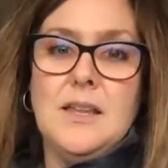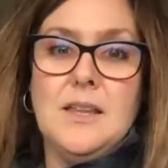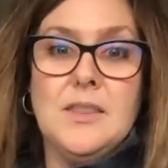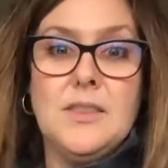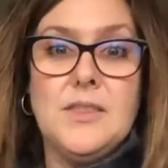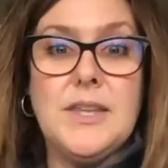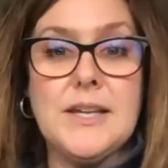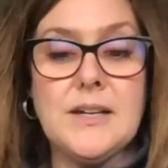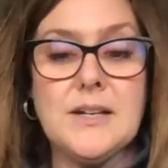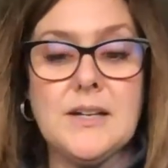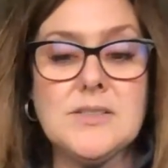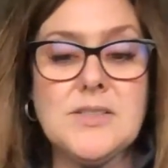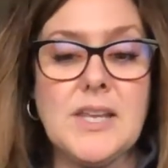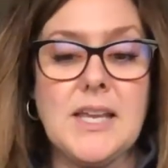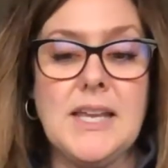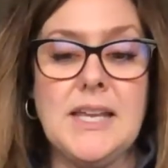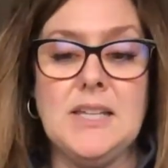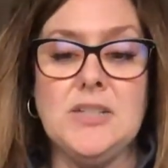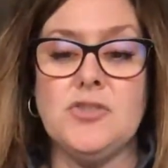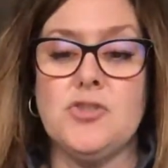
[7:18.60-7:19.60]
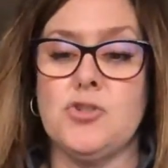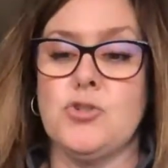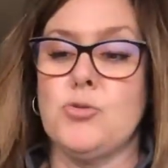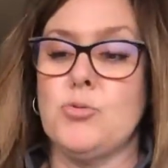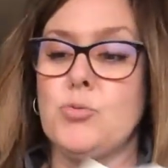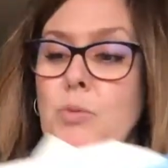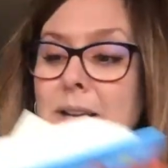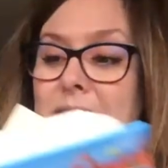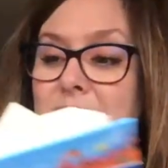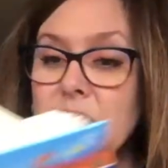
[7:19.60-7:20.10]
There's a
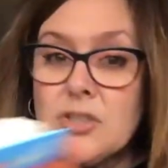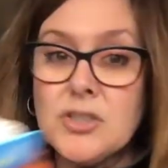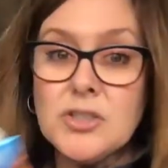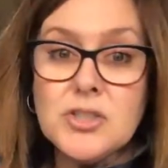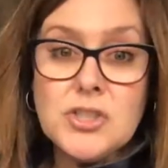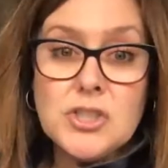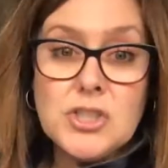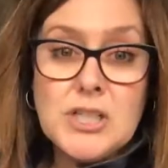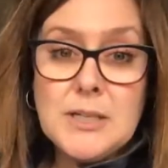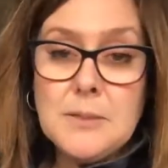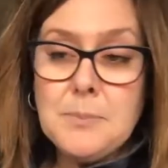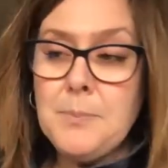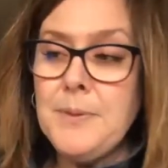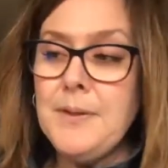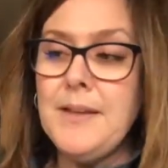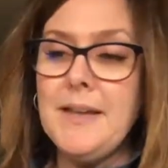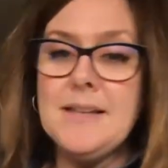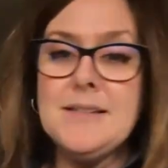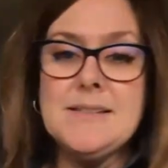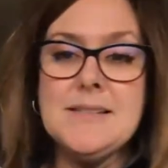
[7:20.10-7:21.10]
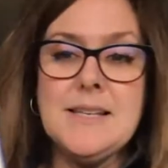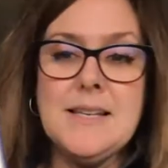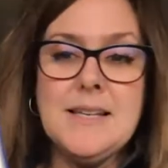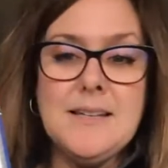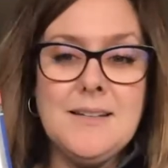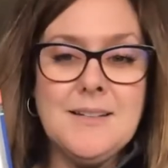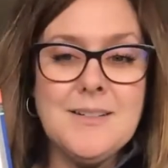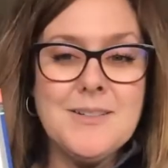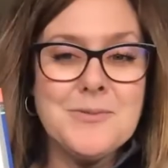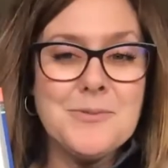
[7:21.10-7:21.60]
treasure ship, I
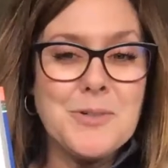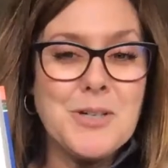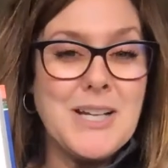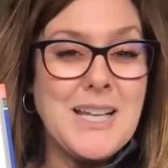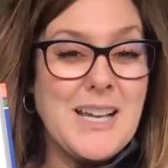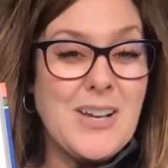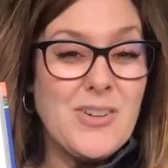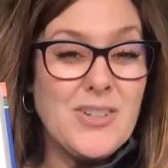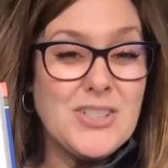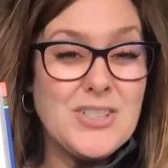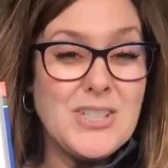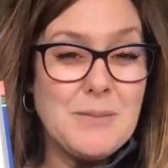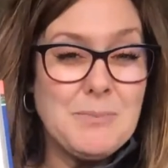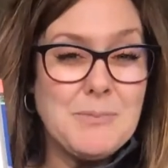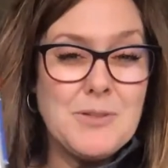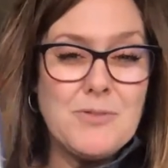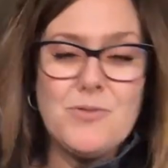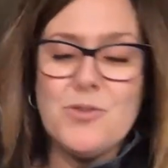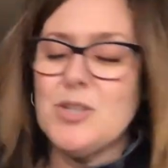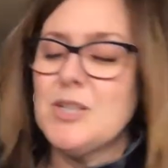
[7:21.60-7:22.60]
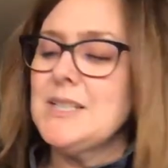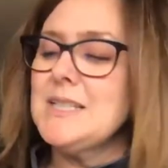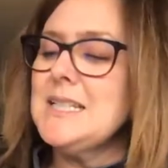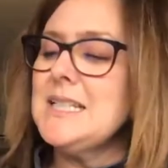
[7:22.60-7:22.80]
said. We're now in chapter 14.